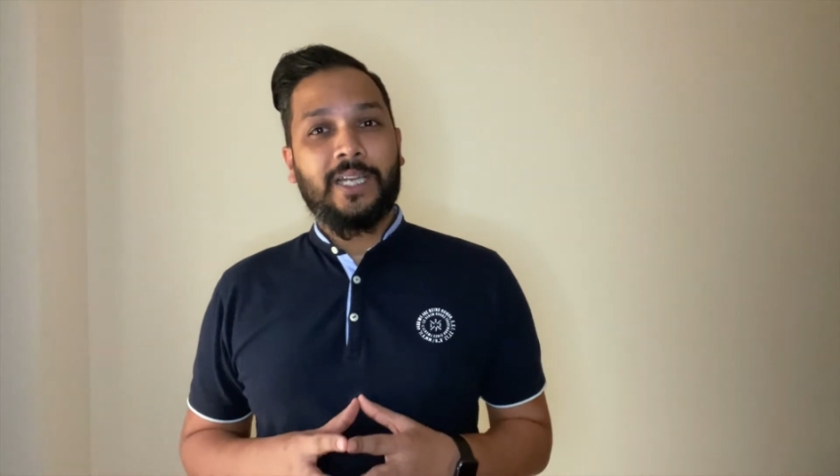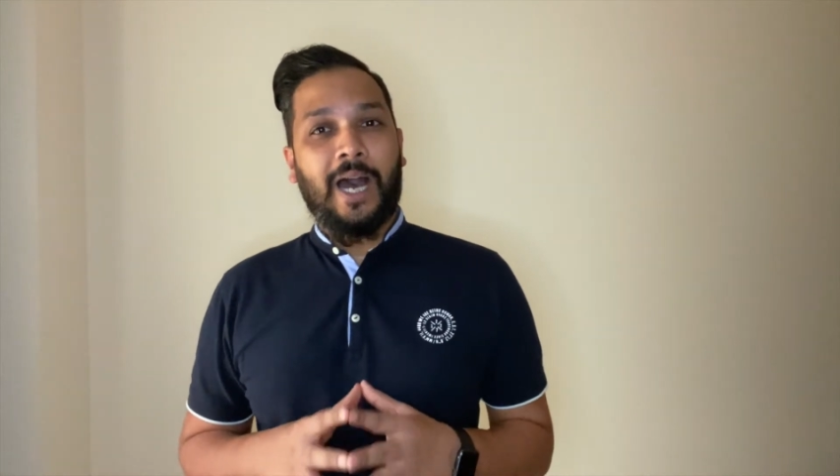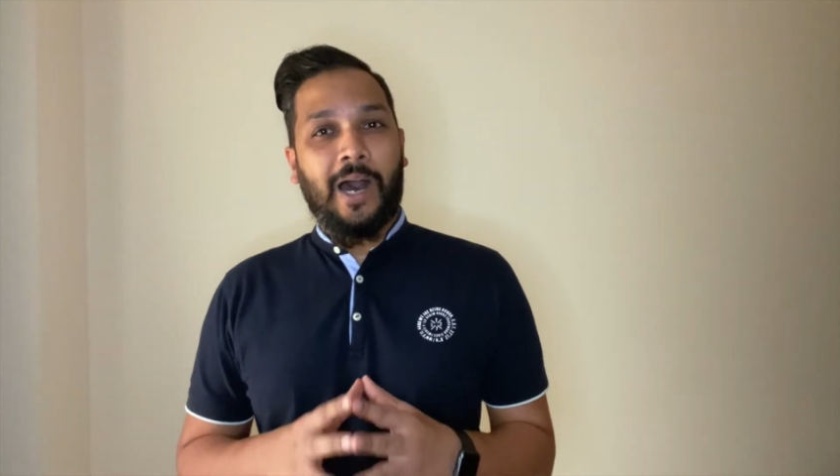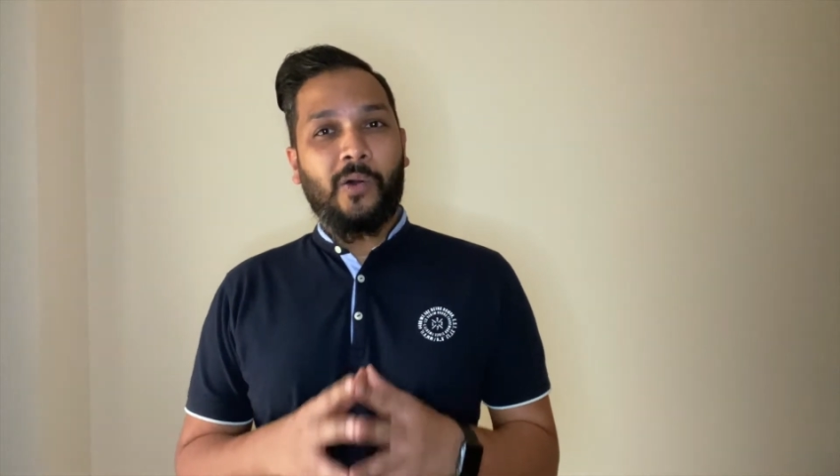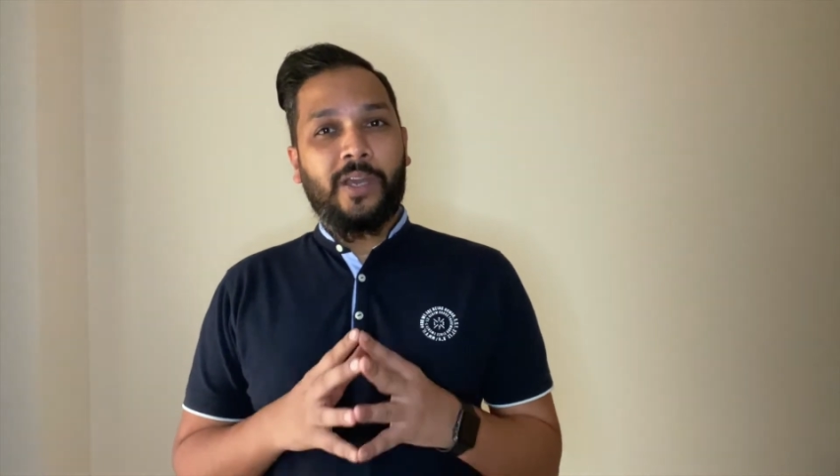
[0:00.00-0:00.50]

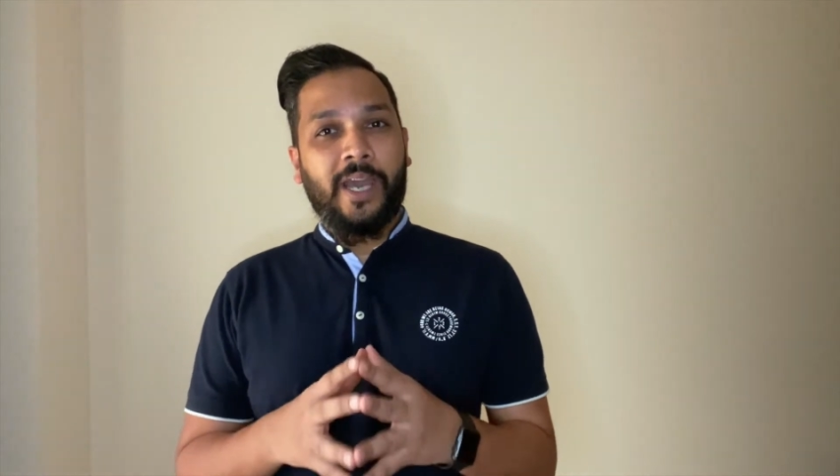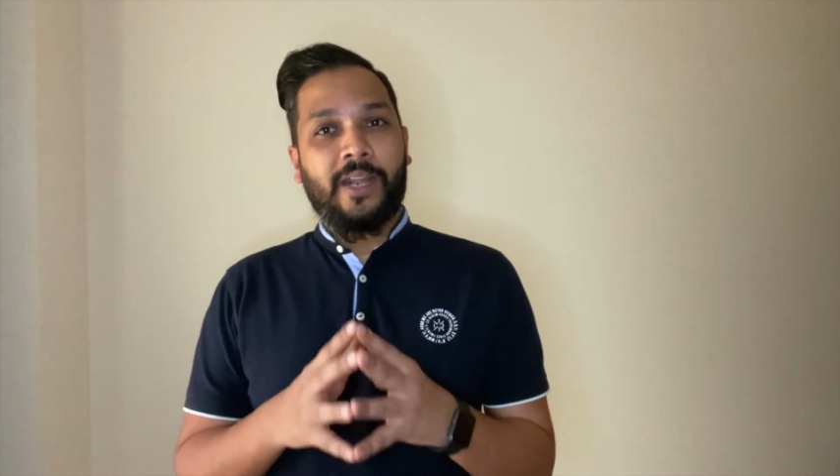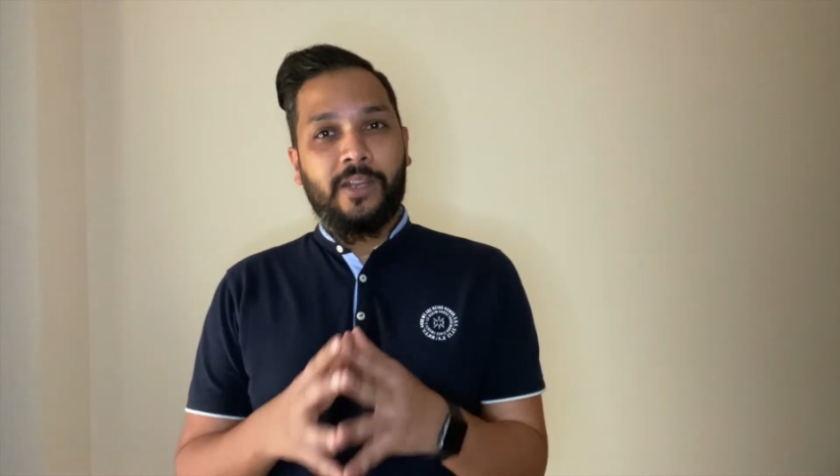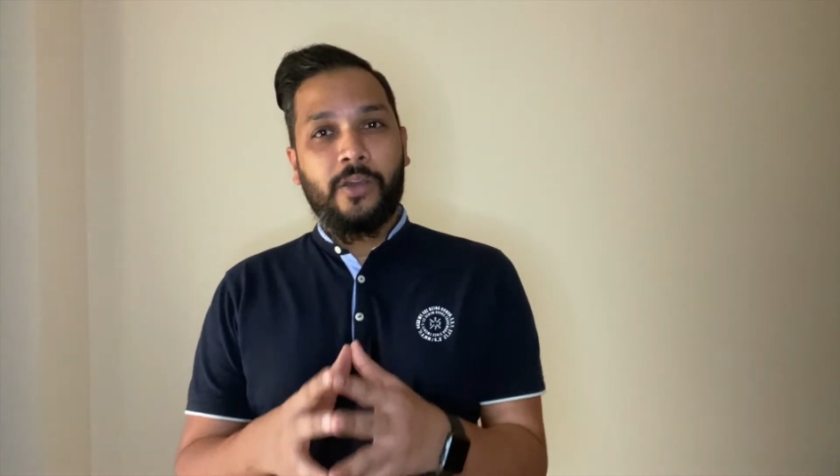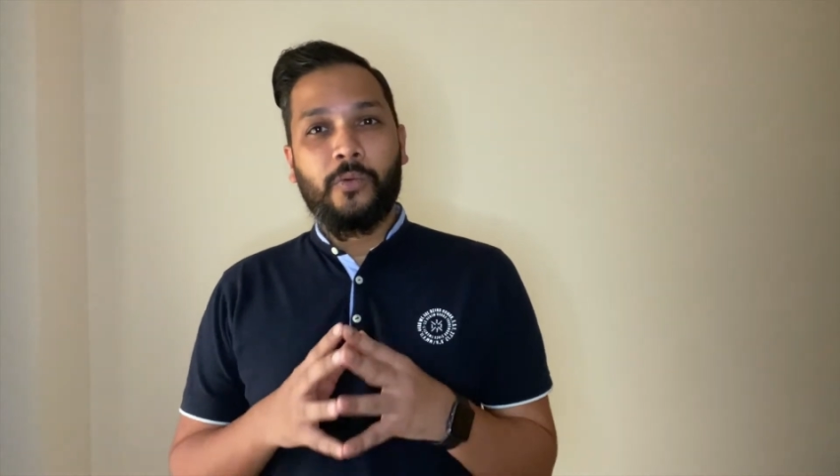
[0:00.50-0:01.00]
How
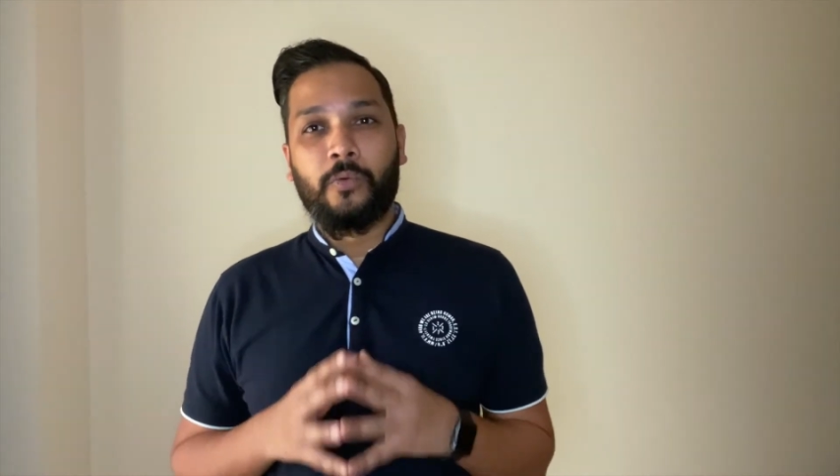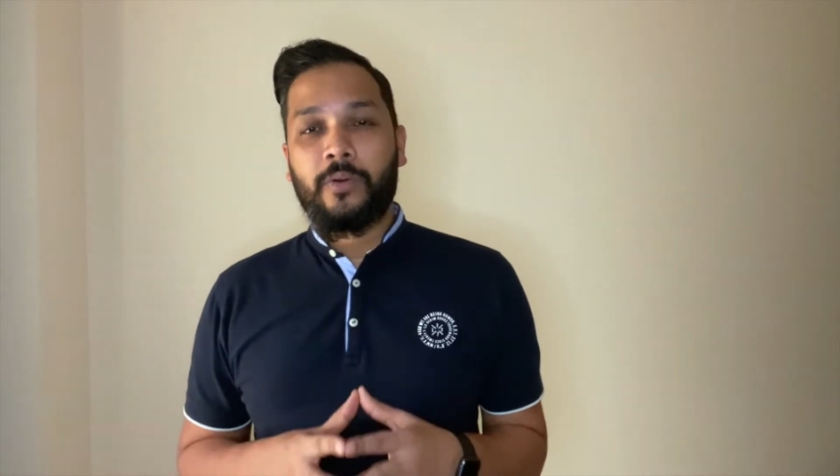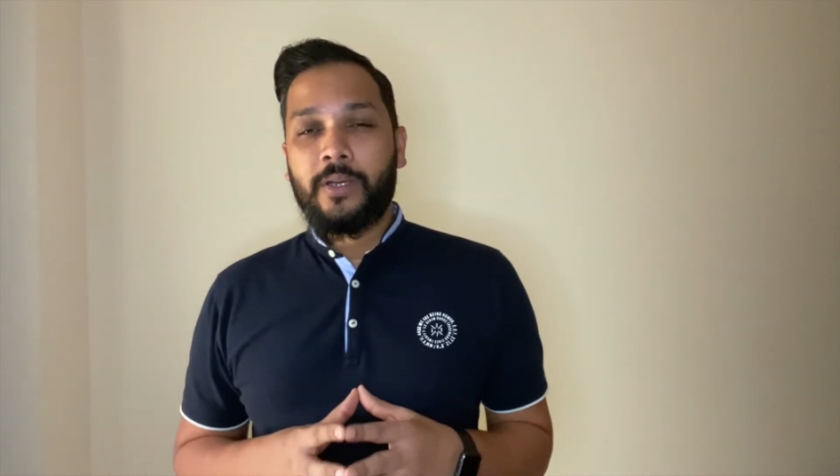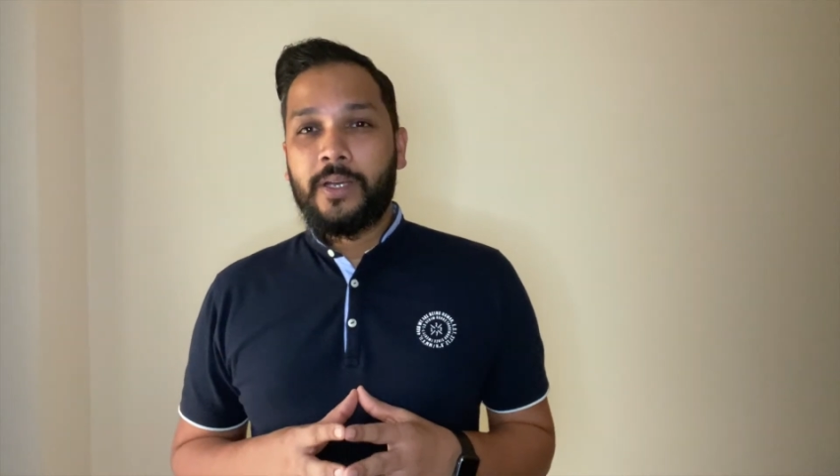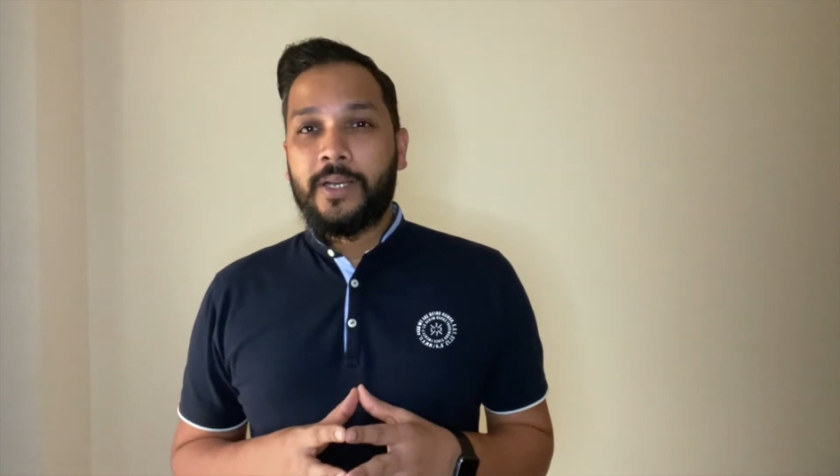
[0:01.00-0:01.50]
can you
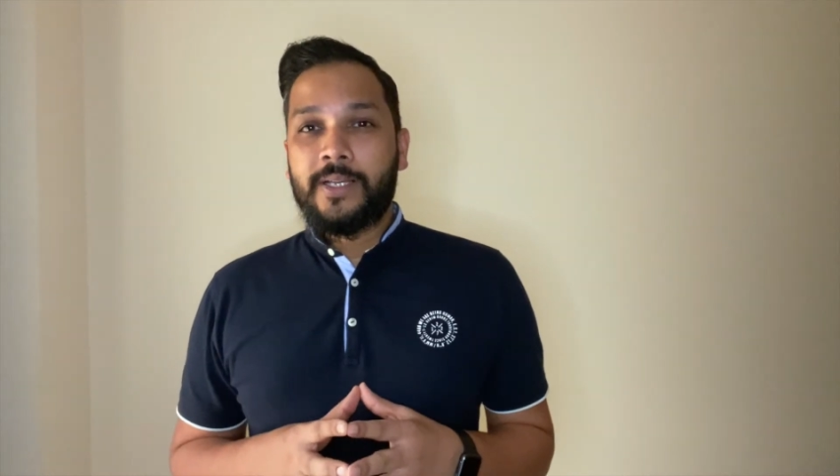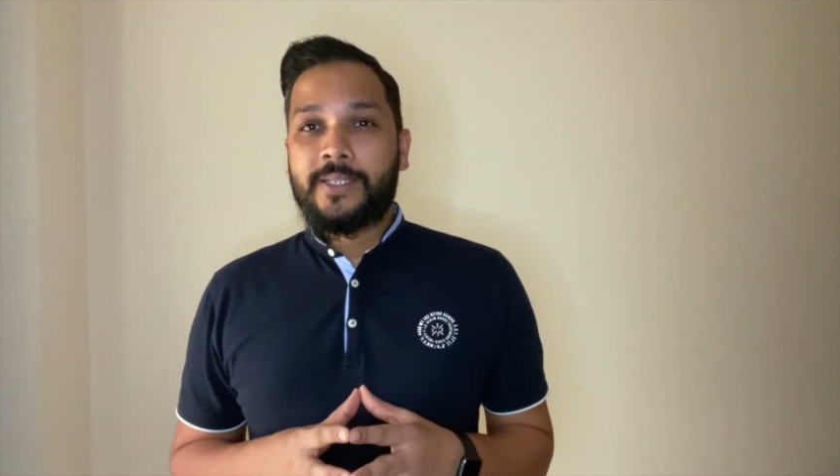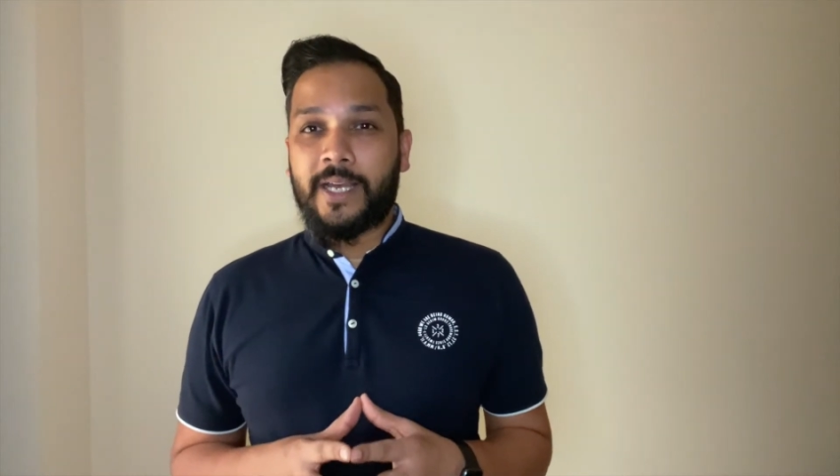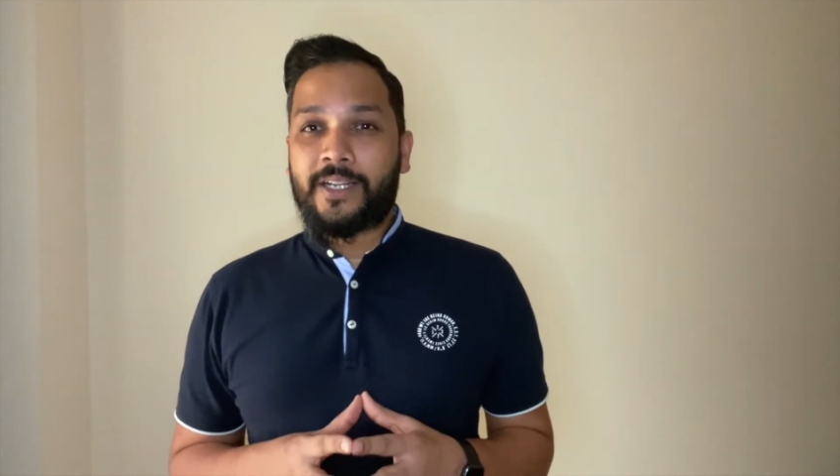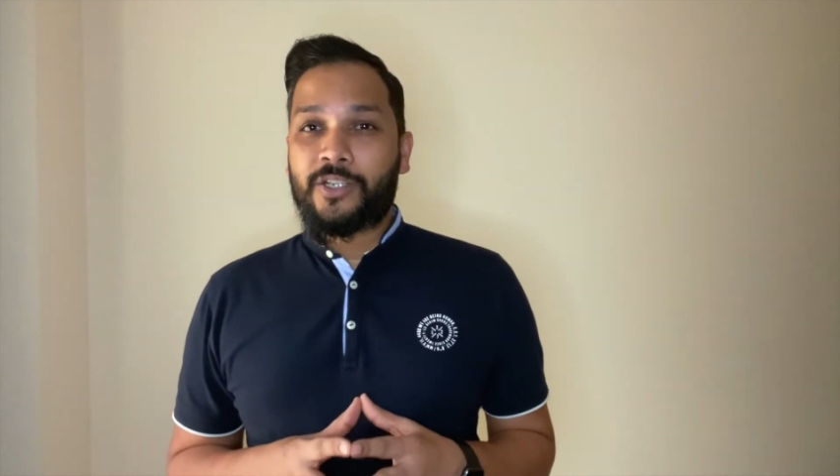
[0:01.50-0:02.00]

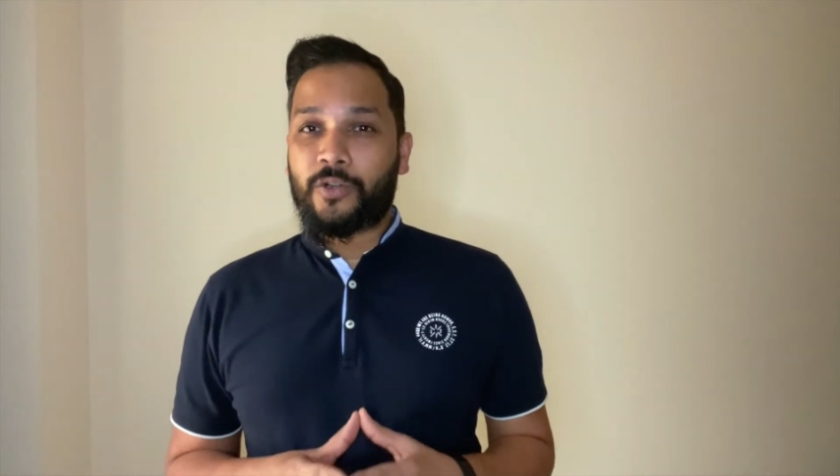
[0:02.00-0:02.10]
set your